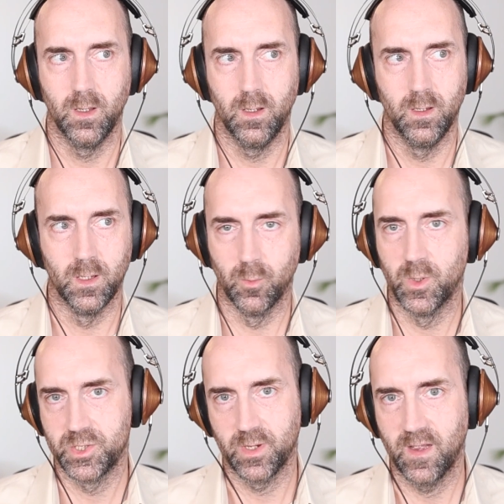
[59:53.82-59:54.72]

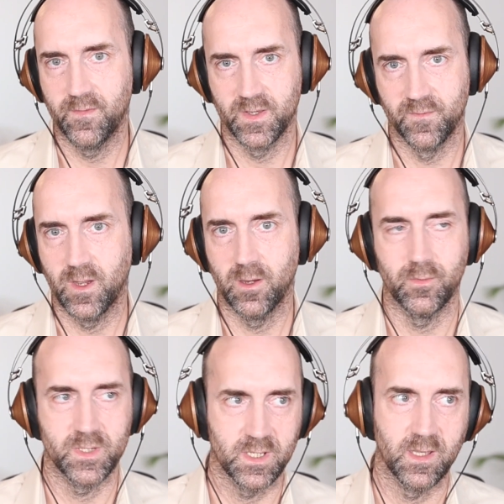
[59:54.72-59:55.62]
once you have this
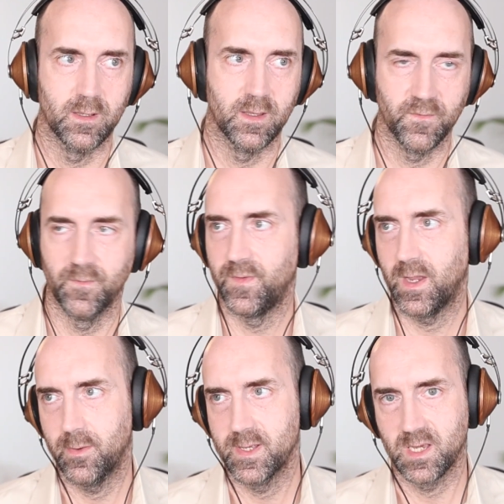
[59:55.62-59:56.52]
virus and then different
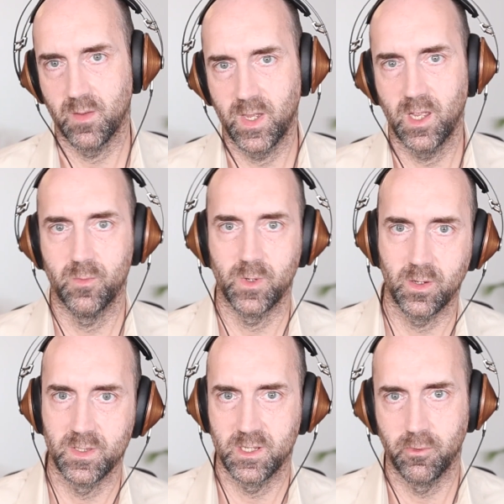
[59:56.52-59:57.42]
variants come out and we're
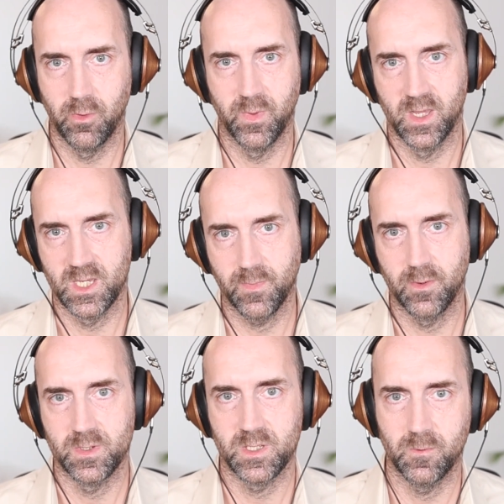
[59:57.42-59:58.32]
continually being
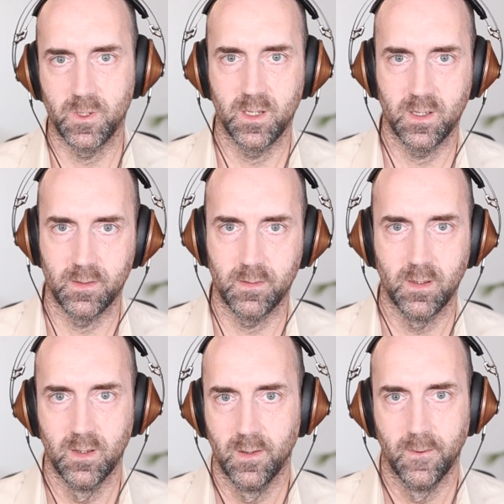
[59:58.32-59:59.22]
exposed to it, and
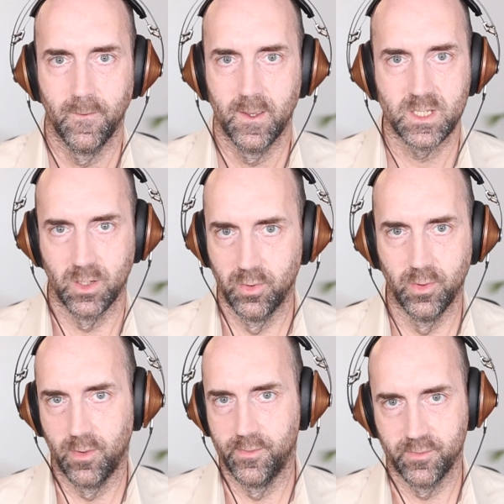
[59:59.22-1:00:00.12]
so who
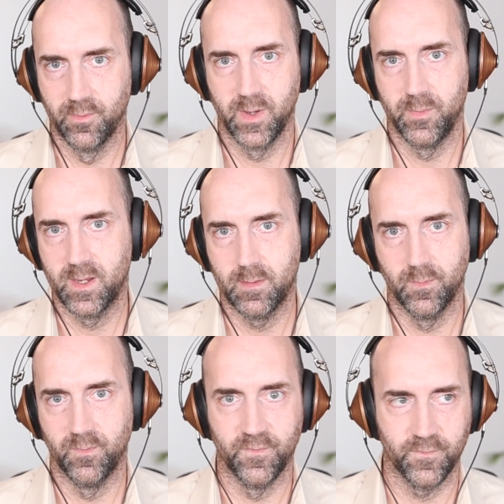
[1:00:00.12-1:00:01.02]
knows, we may be
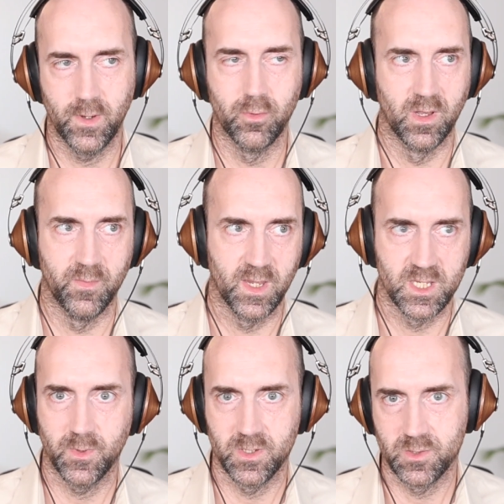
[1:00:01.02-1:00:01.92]
frequently being
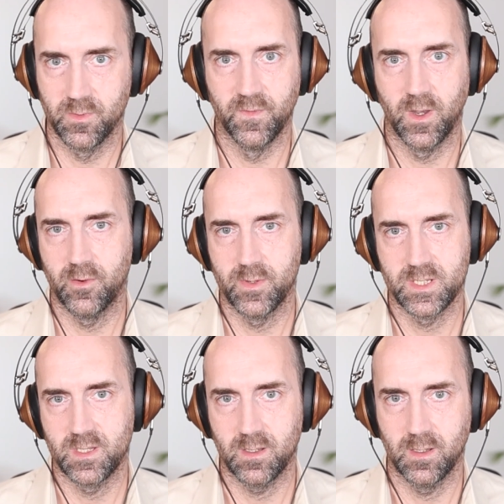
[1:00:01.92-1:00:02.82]
exposed to a
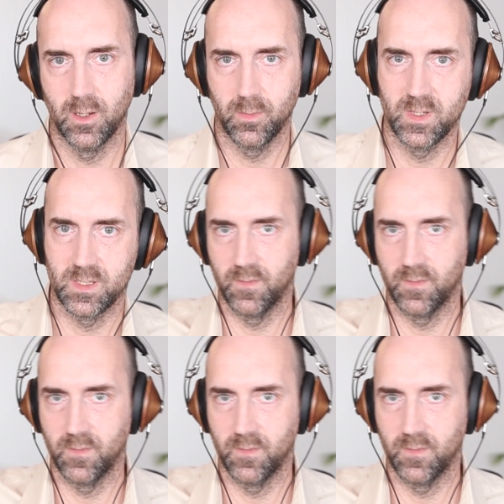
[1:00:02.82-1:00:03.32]
virus, because the